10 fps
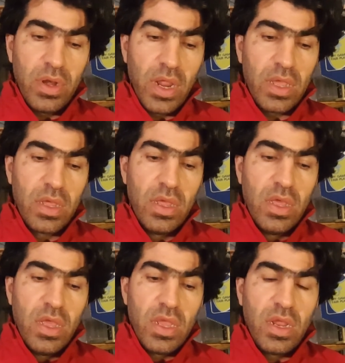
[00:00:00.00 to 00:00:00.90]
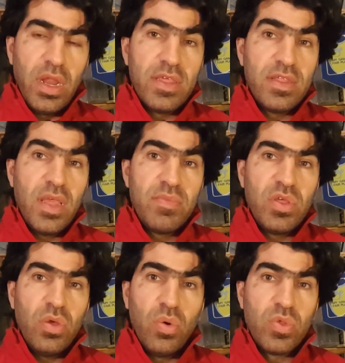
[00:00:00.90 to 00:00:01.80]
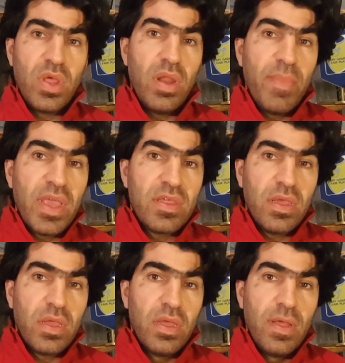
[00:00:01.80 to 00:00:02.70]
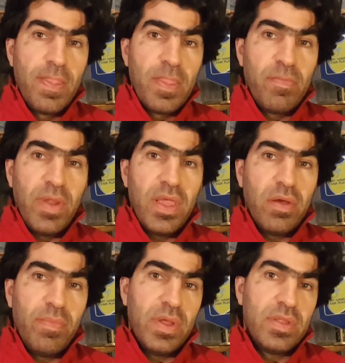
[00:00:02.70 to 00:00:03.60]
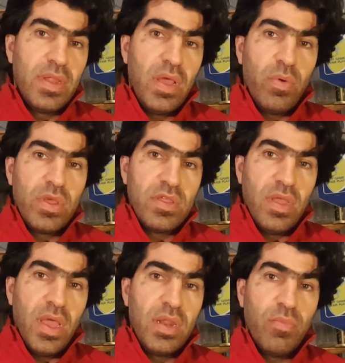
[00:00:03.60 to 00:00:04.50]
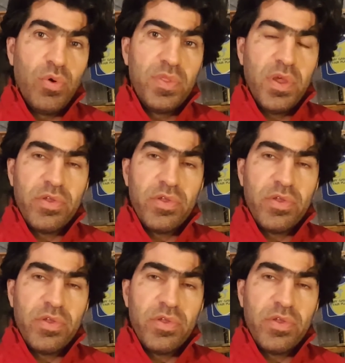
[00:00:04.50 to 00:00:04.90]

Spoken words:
like Clint Dempsey, who's an amazing player, but now he's not anymore there.